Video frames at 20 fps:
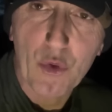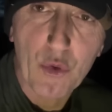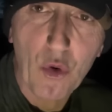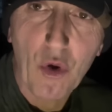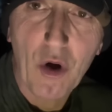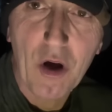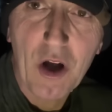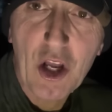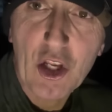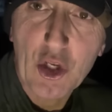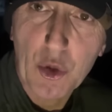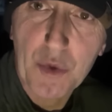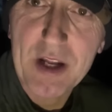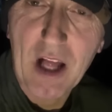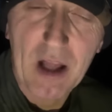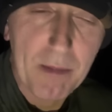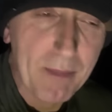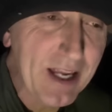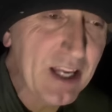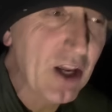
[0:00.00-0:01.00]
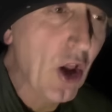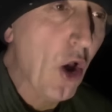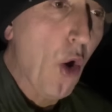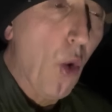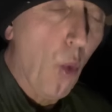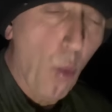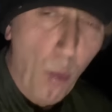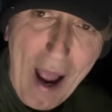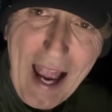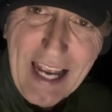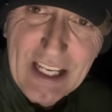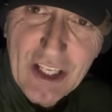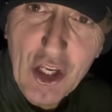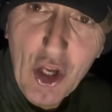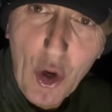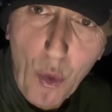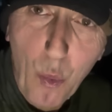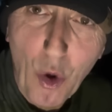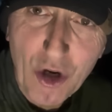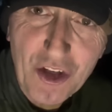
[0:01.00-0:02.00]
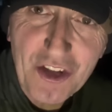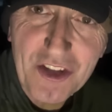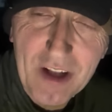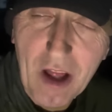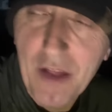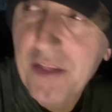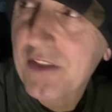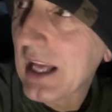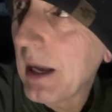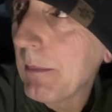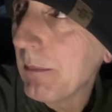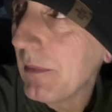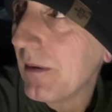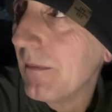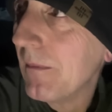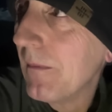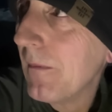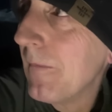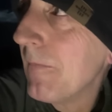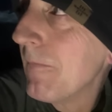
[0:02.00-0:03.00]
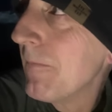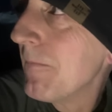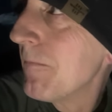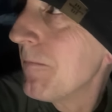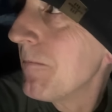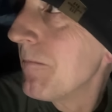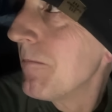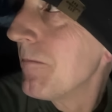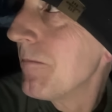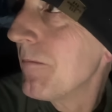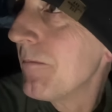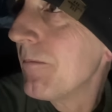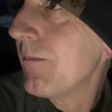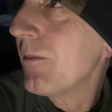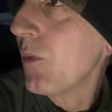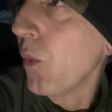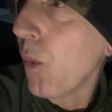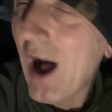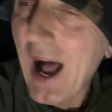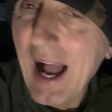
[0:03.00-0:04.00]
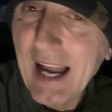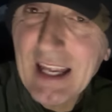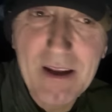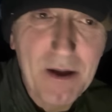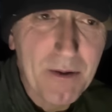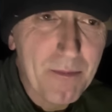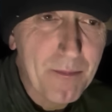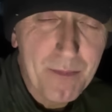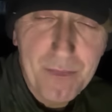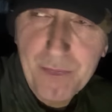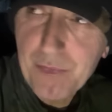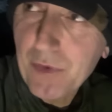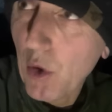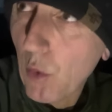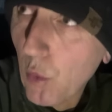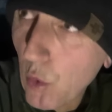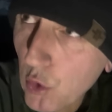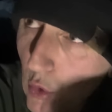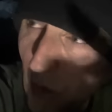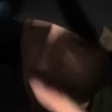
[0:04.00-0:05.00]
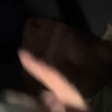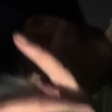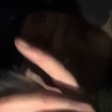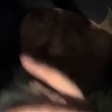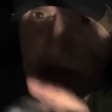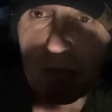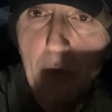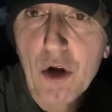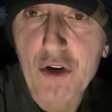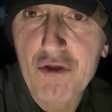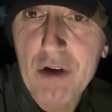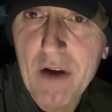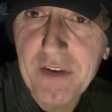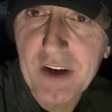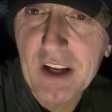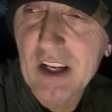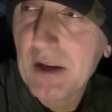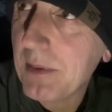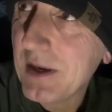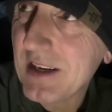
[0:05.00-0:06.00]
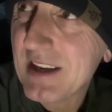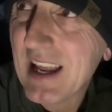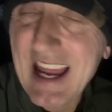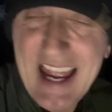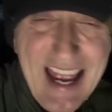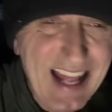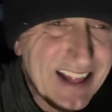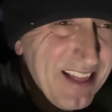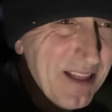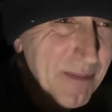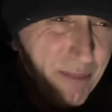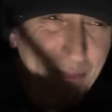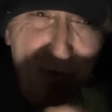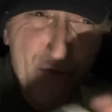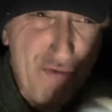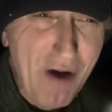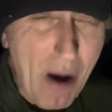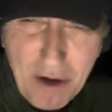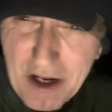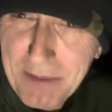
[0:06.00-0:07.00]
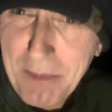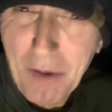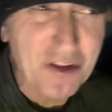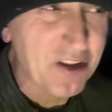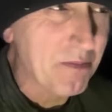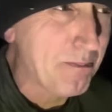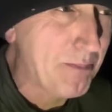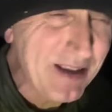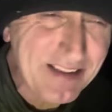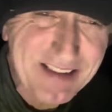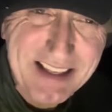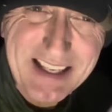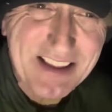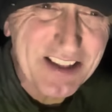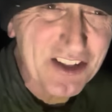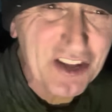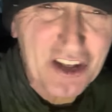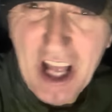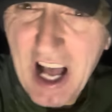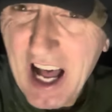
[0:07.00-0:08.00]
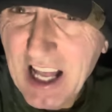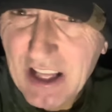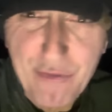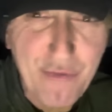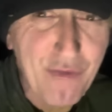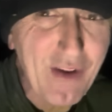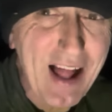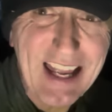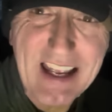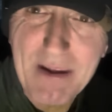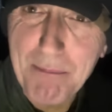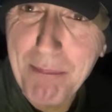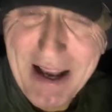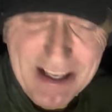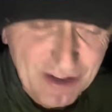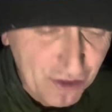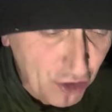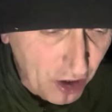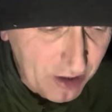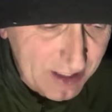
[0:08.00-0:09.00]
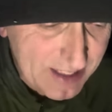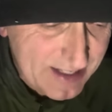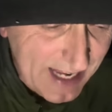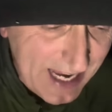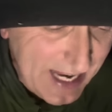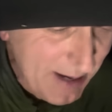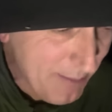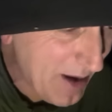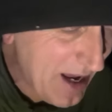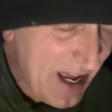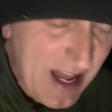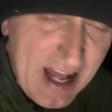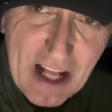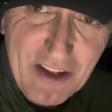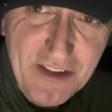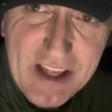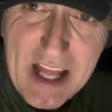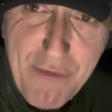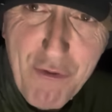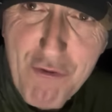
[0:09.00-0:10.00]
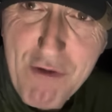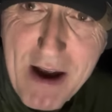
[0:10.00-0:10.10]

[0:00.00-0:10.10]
know. You tell me. Why do you watch stealth camping? Why? We'll go and see some more traffic in a bit. It, the, the roundabout's busy. There's cars flying past all the time. It's never